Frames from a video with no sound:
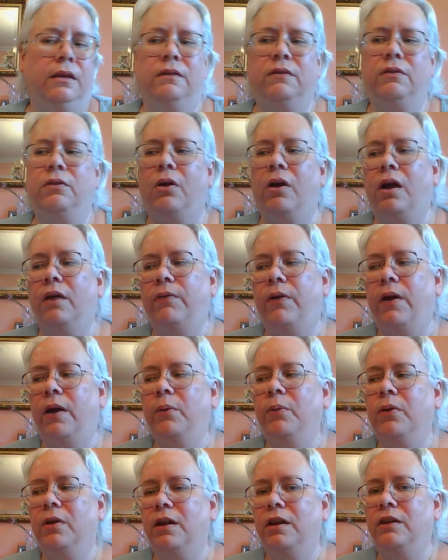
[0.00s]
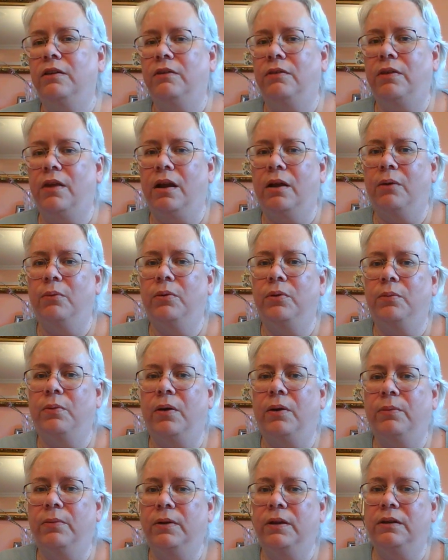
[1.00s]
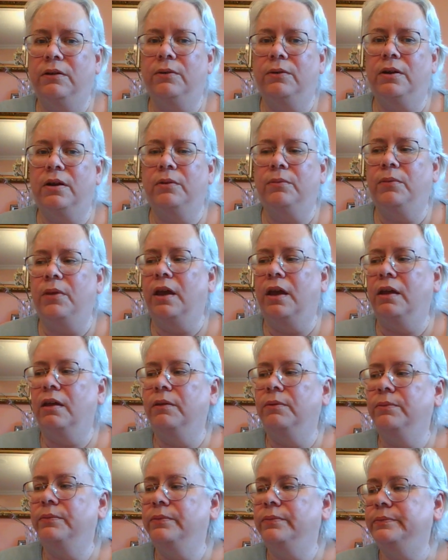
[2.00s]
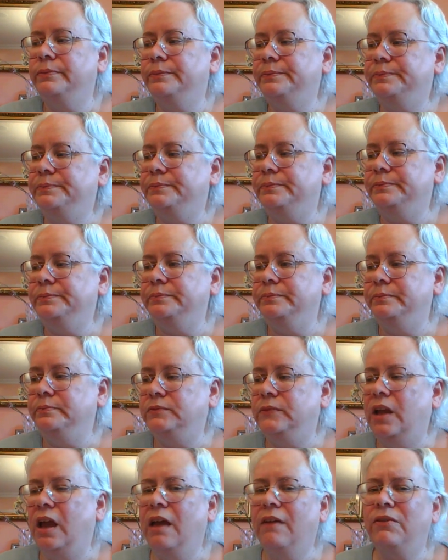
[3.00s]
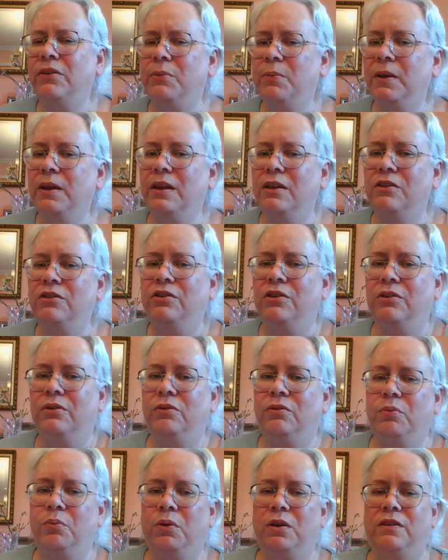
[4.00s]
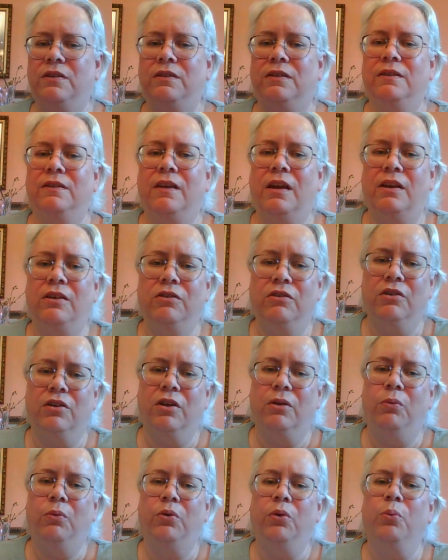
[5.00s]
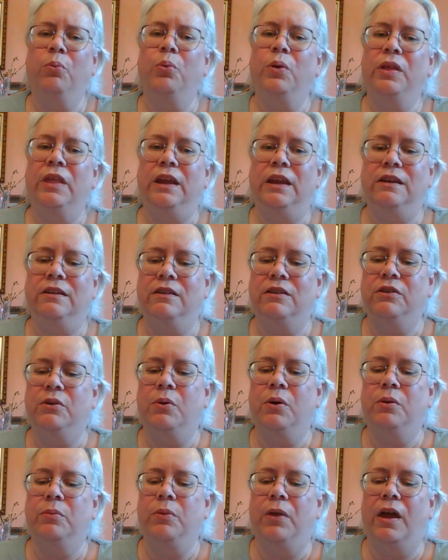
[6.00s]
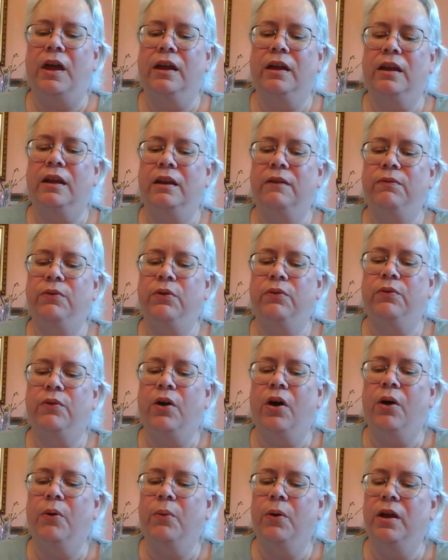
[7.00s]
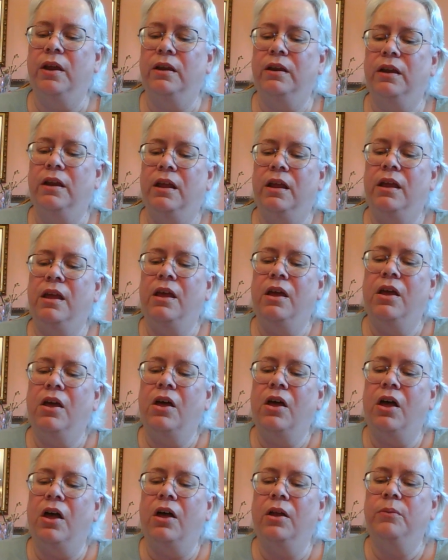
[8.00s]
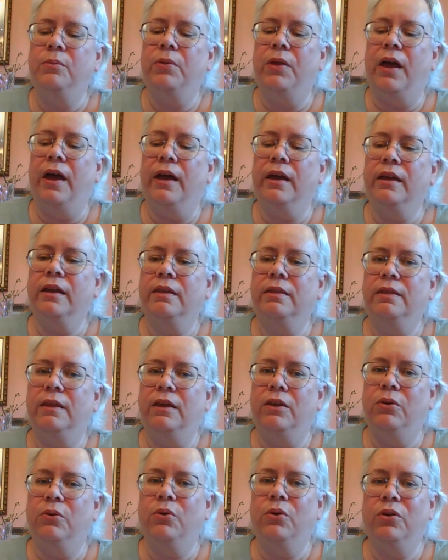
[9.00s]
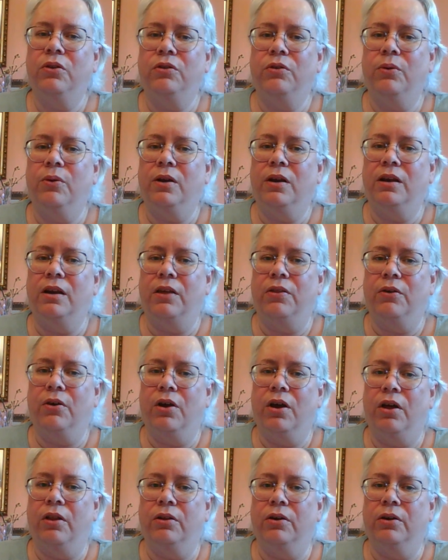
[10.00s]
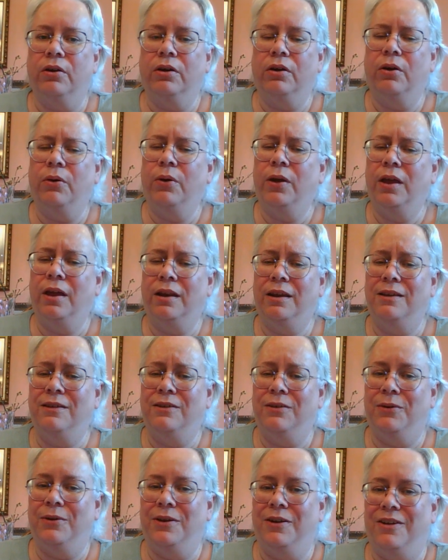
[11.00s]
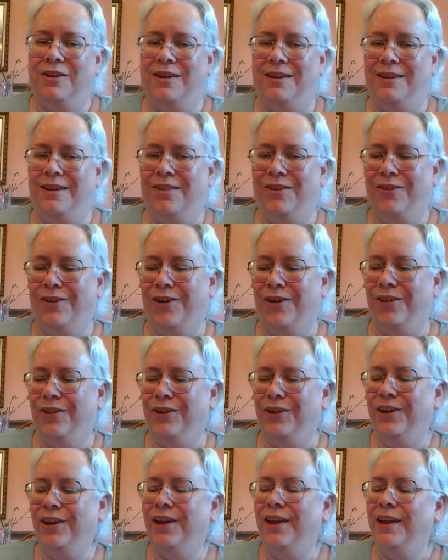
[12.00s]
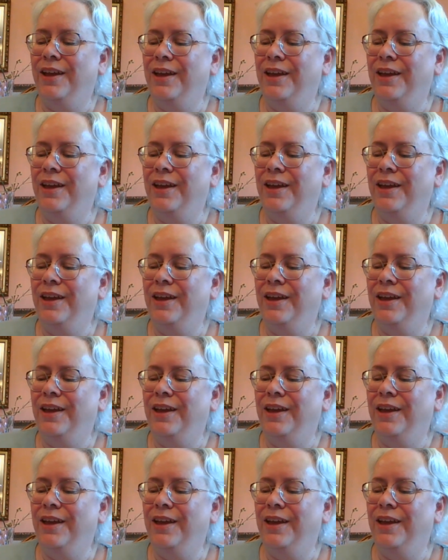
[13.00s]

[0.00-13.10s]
So if I were going to do that, I would probably do it on black. You have to pick and choose which design you're willing to do on black. And if you've got one on black that you could do on another color, go ahead and do it on another color.